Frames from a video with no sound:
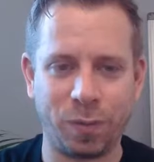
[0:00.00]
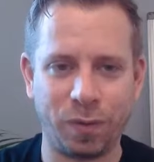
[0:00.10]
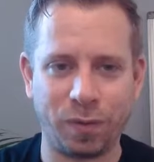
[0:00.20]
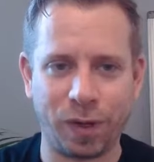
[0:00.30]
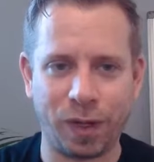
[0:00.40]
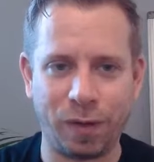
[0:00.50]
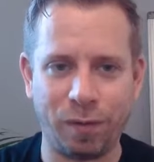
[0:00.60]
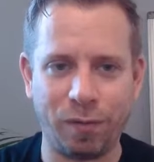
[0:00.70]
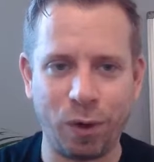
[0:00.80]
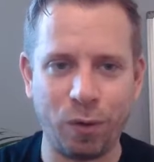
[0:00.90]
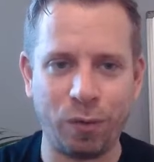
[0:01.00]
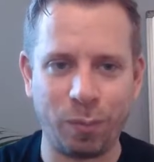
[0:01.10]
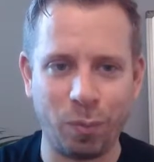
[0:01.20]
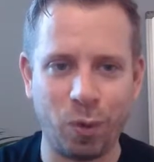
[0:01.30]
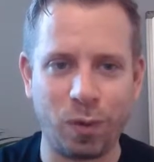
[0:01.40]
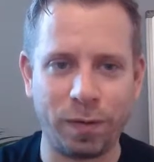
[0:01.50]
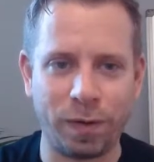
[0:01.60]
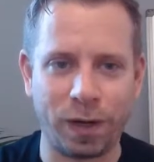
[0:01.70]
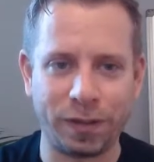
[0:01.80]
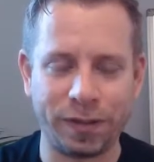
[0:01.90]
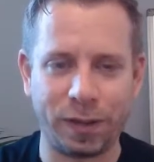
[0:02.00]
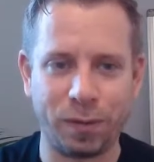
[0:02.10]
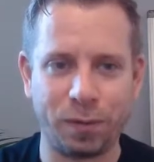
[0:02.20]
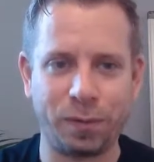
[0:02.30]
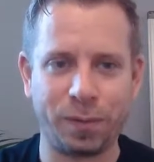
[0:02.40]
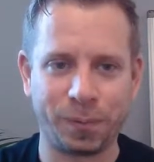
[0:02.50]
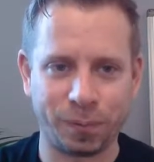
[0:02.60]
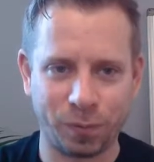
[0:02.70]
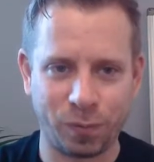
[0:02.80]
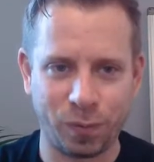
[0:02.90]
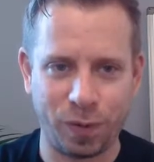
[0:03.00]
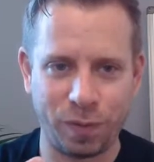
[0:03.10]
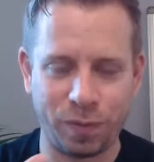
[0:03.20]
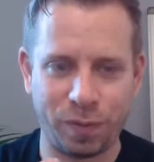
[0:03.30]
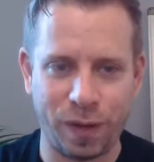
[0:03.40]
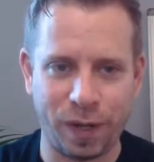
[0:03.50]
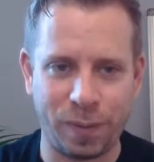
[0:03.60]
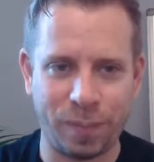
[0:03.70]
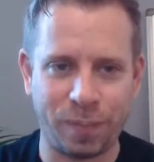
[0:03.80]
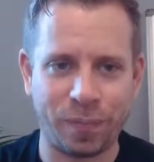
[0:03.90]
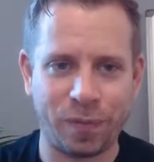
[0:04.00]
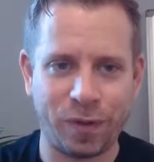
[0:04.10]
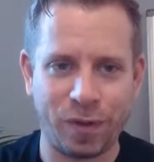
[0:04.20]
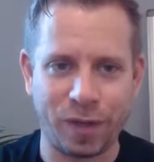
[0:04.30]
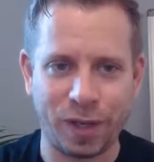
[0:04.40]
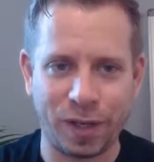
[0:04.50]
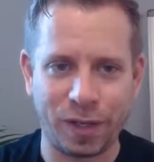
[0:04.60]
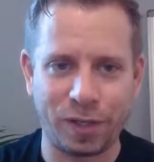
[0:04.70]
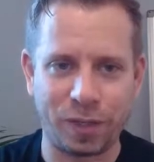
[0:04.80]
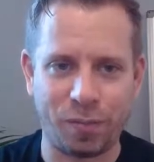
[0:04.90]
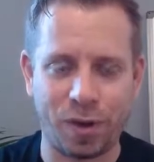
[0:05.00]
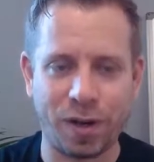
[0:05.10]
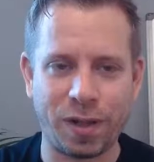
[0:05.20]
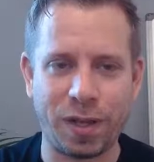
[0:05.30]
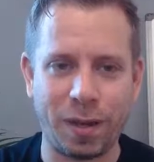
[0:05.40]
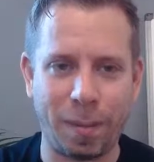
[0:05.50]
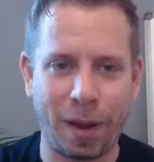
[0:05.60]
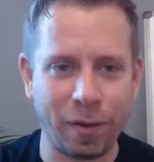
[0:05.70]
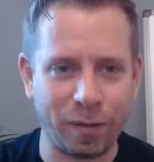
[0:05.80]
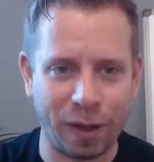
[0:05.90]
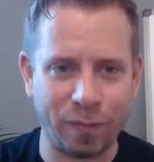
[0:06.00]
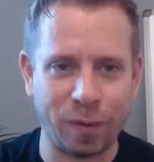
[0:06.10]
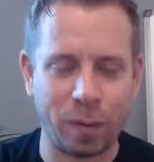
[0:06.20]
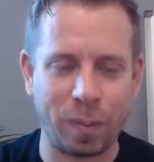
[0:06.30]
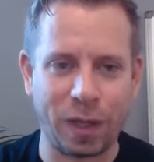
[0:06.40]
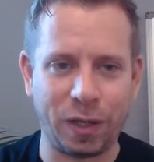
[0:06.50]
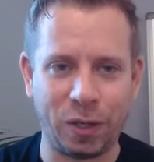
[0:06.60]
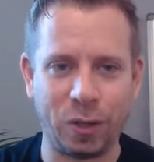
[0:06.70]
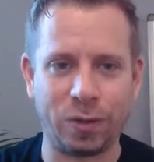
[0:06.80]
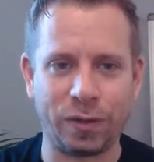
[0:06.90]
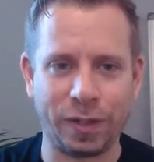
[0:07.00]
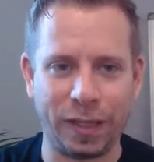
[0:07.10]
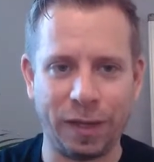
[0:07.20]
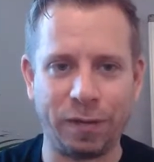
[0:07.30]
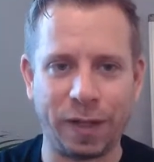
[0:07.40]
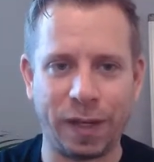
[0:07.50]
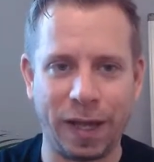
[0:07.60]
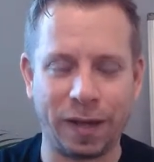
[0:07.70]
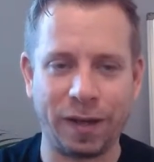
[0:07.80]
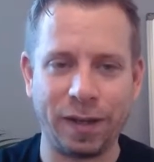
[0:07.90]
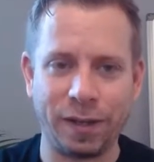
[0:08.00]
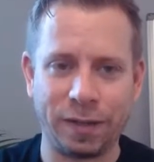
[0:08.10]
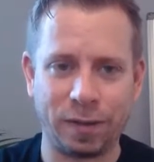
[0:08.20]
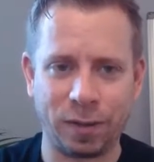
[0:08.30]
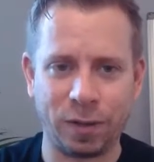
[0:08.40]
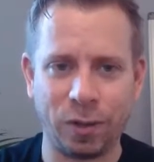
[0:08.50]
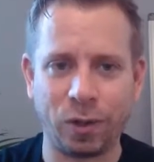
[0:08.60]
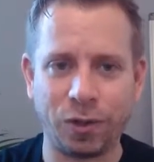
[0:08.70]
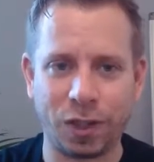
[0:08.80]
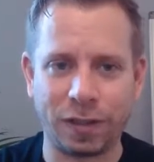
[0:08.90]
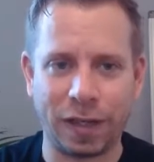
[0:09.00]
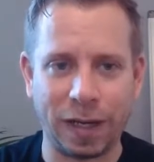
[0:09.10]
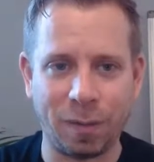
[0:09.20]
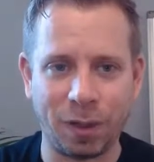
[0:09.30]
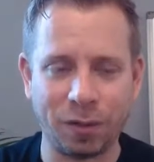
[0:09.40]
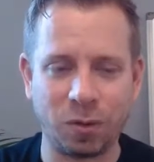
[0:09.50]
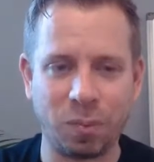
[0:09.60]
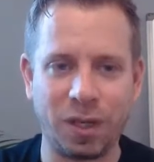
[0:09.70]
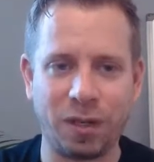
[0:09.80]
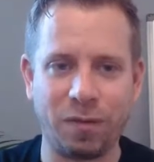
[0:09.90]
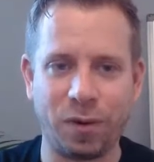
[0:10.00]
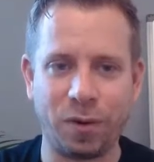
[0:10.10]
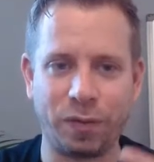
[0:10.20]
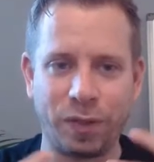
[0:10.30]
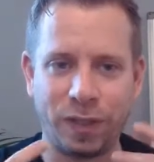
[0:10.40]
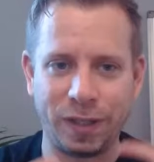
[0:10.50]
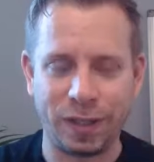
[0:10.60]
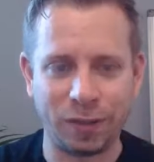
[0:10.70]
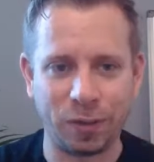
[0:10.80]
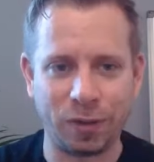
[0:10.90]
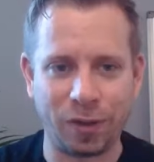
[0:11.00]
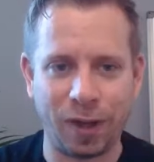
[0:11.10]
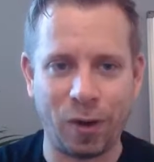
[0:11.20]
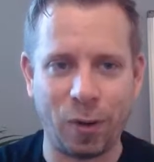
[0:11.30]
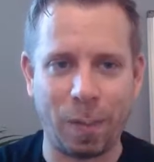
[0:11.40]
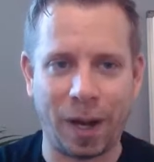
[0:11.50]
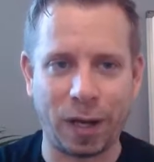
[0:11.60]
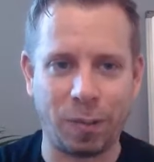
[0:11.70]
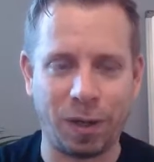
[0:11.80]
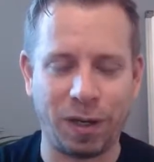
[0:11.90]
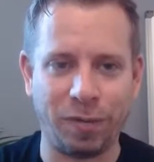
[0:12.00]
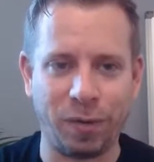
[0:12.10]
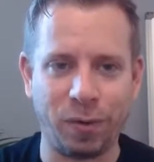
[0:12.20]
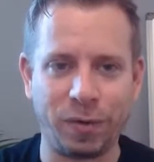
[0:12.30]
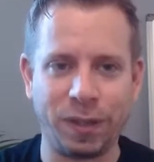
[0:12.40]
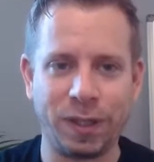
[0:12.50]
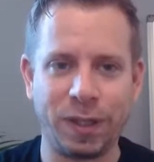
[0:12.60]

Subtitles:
and we've involved more of ourselves, we've spread the amount of effort being used to lift the leg. So it's not just leg muscles being involved, it's also the whole back being involved.